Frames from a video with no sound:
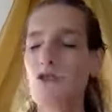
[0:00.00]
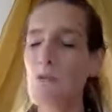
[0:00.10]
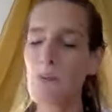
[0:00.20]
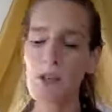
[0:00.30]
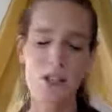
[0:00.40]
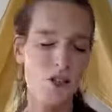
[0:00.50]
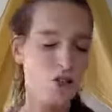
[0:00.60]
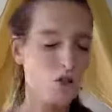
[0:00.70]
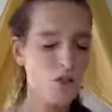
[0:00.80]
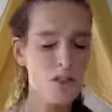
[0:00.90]
super
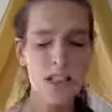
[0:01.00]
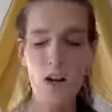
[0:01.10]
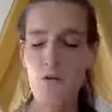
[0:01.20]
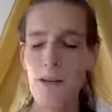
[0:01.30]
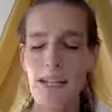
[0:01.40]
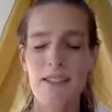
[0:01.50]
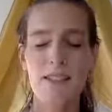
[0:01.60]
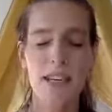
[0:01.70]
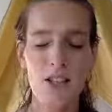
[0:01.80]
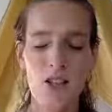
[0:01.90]
juicy lovemaking
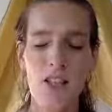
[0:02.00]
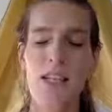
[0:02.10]
session.